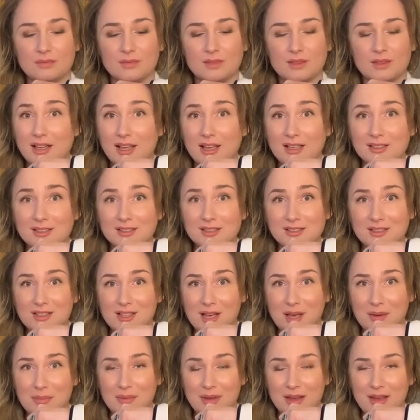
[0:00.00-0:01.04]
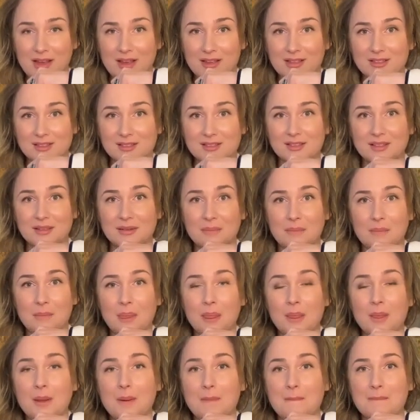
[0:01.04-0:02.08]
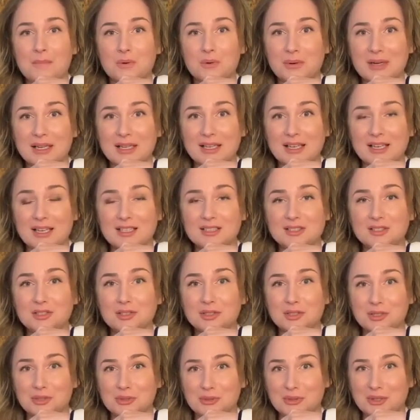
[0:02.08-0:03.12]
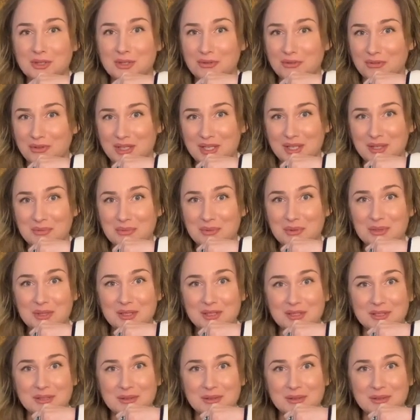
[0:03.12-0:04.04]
Next step is bring it to your fingerboard.